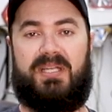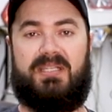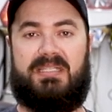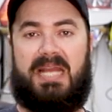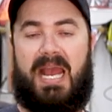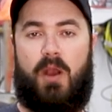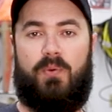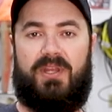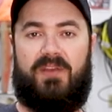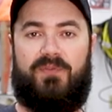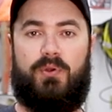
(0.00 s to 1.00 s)
because now
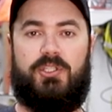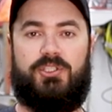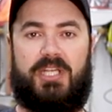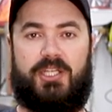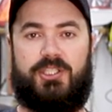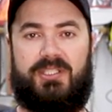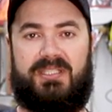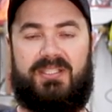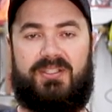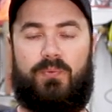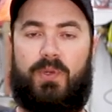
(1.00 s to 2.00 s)
with a fuel injection
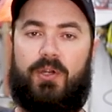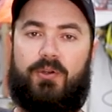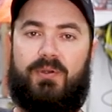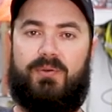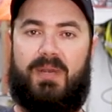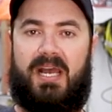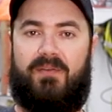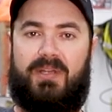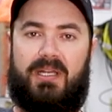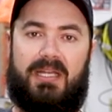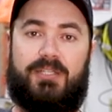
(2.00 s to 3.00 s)
system, we are going to have
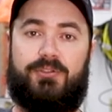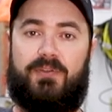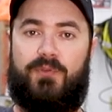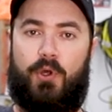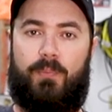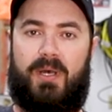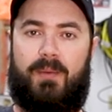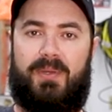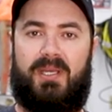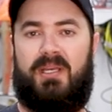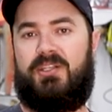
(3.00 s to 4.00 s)
an electric fuel
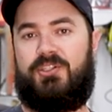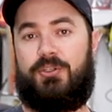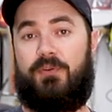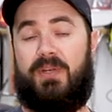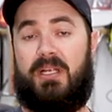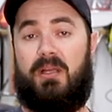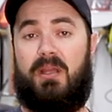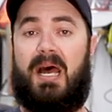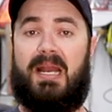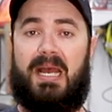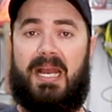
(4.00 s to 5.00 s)
pump serving a
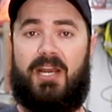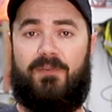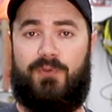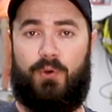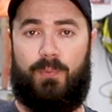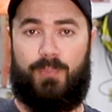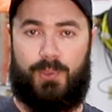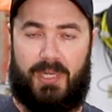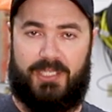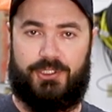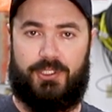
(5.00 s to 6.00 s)
lot higher fuel
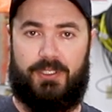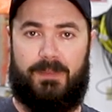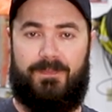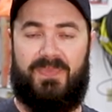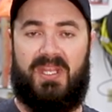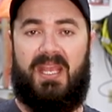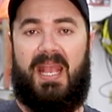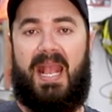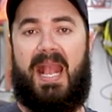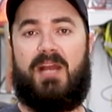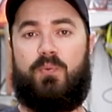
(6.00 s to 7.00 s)
pressure,
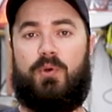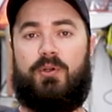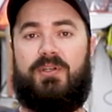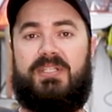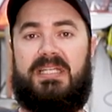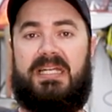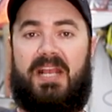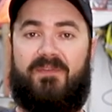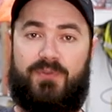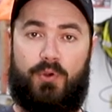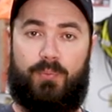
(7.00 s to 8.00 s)
and we're going to need a
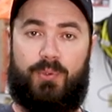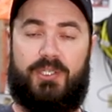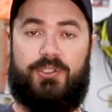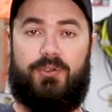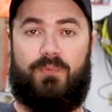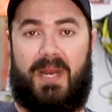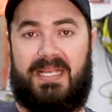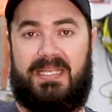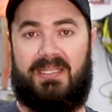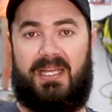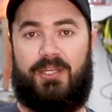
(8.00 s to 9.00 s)
fuel pressure
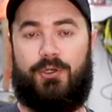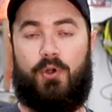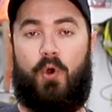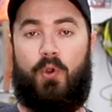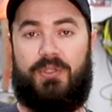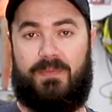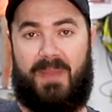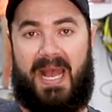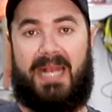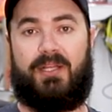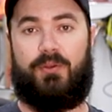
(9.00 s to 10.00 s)
regulator holding
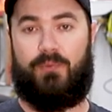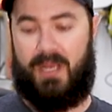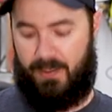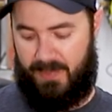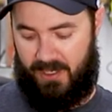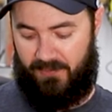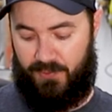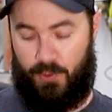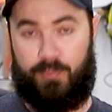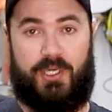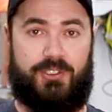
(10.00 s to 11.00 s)
back the right amount of
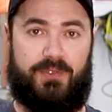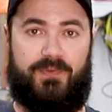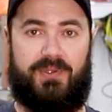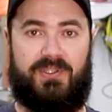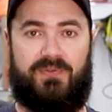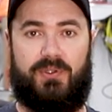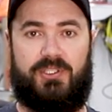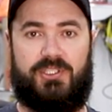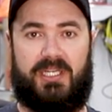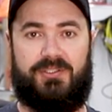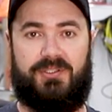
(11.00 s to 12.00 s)
fuel pressure for these fuel
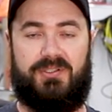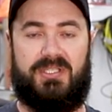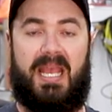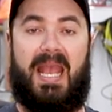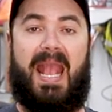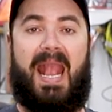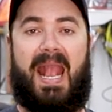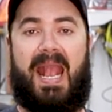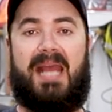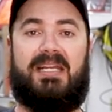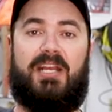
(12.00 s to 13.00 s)
injectors,
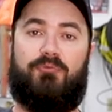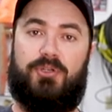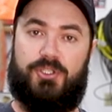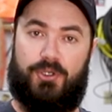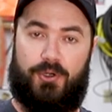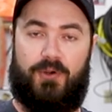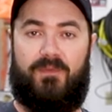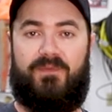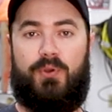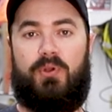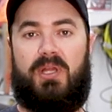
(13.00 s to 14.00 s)
and a return
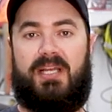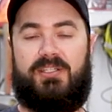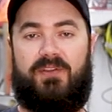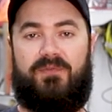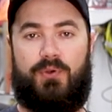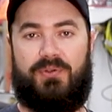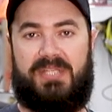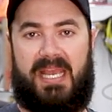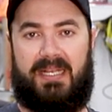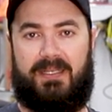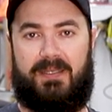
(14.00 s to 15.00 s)
fuel line to the fuel
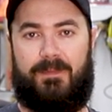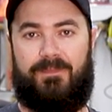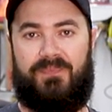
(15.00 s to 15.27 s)
tank.